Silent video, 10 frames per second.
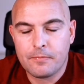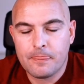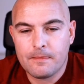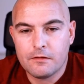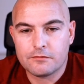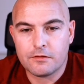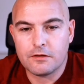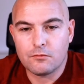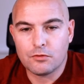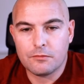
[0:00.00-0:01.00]
So I think
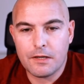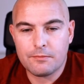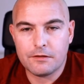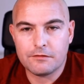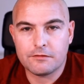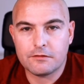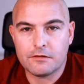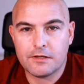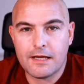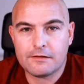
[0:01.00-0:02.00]
Wardley mapping is an
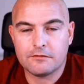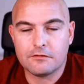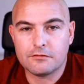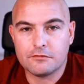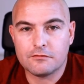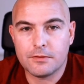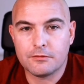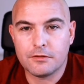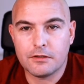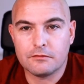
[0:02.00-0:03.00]
excellent tool for
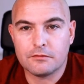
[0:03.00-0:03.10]
building